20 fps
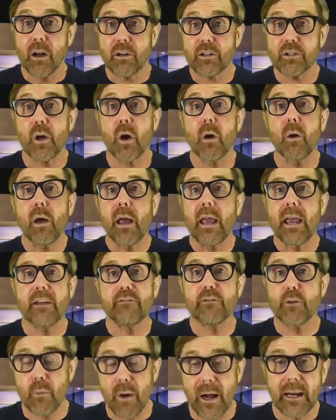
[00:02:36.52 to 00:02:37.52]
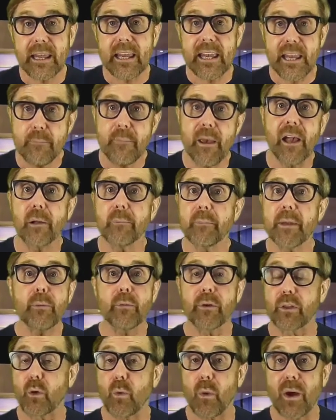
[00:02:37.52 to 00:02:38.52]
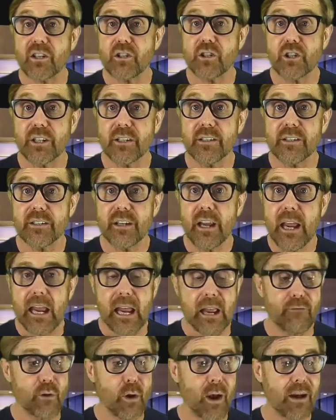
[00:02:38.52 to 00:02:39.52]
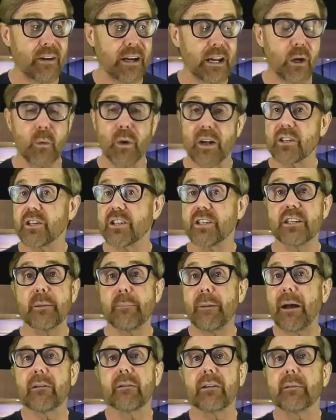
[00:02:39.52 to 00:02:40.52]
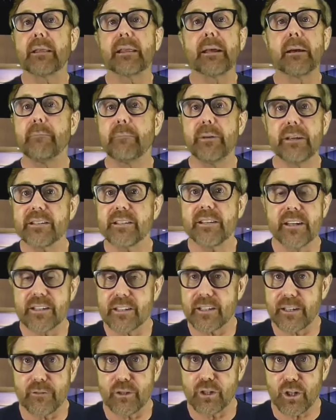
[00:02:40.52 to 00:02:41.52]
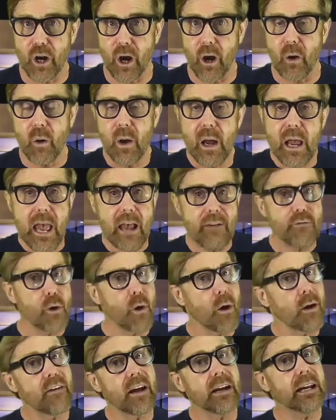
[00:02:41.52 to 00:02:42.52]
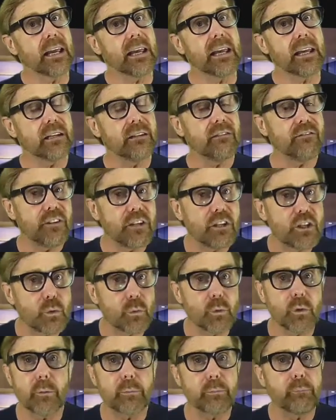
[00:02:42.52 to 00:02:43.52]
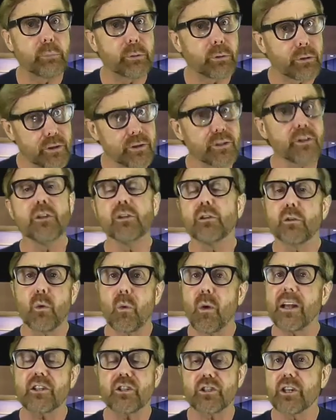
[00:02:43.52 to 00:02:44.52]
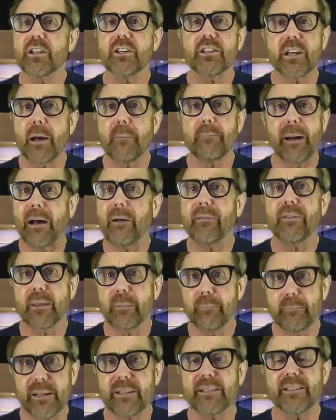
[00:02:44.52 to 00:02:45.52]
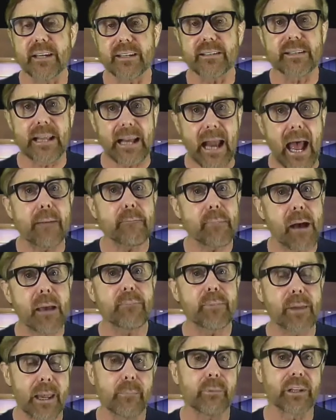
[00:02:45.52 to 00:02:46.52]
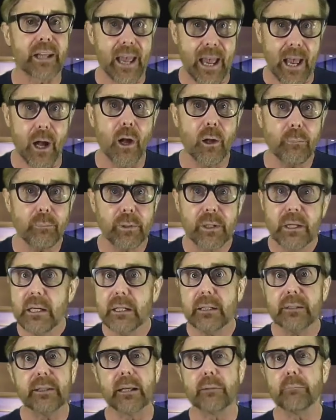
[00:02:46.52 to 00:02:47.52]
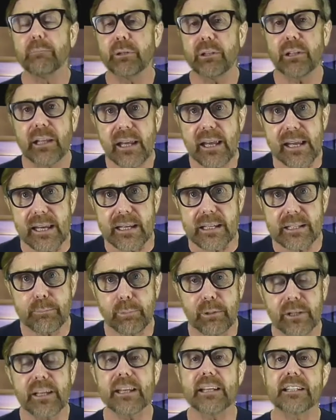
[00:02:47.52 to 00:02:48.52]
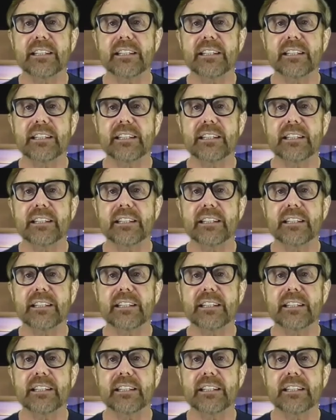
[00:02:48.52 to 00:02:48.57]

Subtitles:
Also, if you want to email me with questions, if you have any questions about the business of show, if you have any individual personal questions about the business that I might be able to help, then please